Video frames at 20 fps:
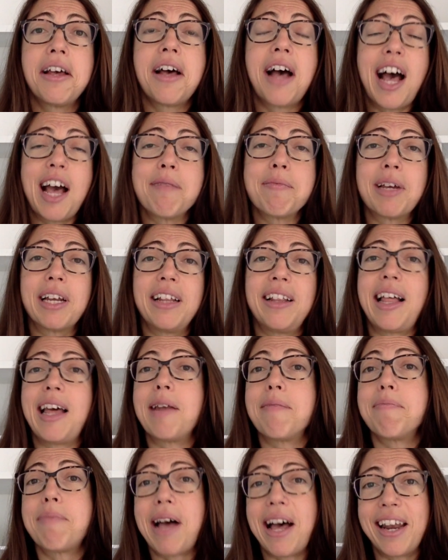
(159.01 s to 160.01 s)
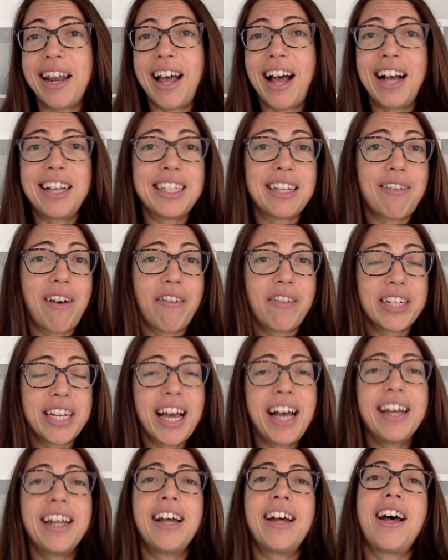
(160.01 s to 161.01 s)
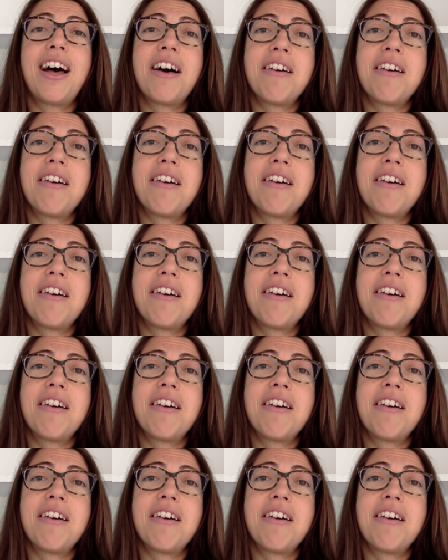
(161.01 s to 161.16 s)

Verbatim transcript: I'm going to let Pana Asavavatana